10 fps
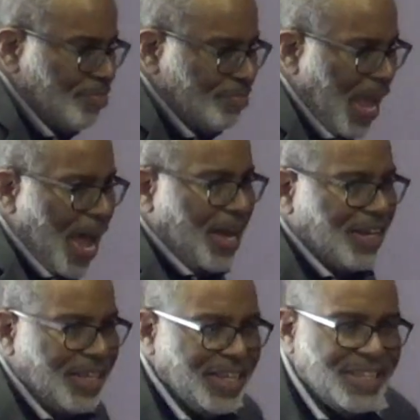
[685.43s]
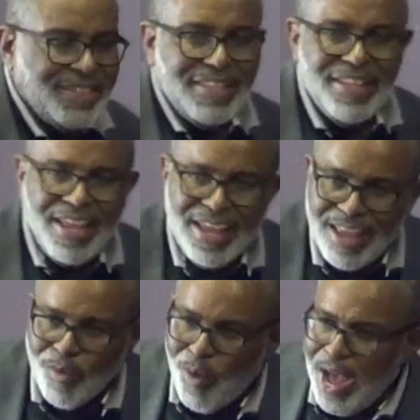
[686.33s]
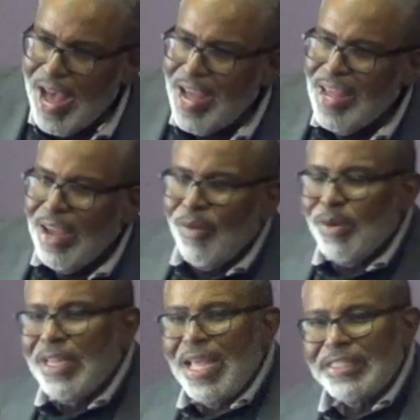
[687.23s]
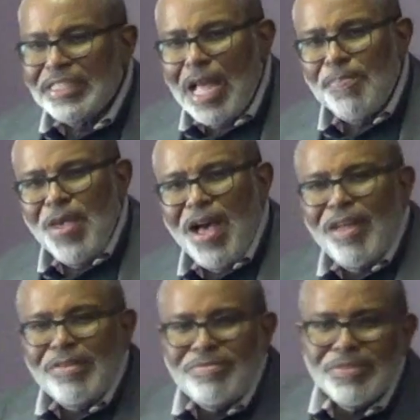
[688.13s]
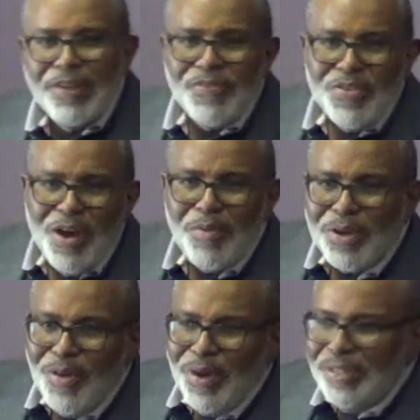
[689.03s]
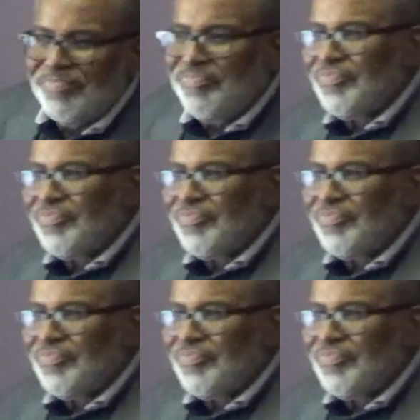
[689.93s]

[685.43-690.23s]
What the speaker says: Now, why would that stop y'all if you all were going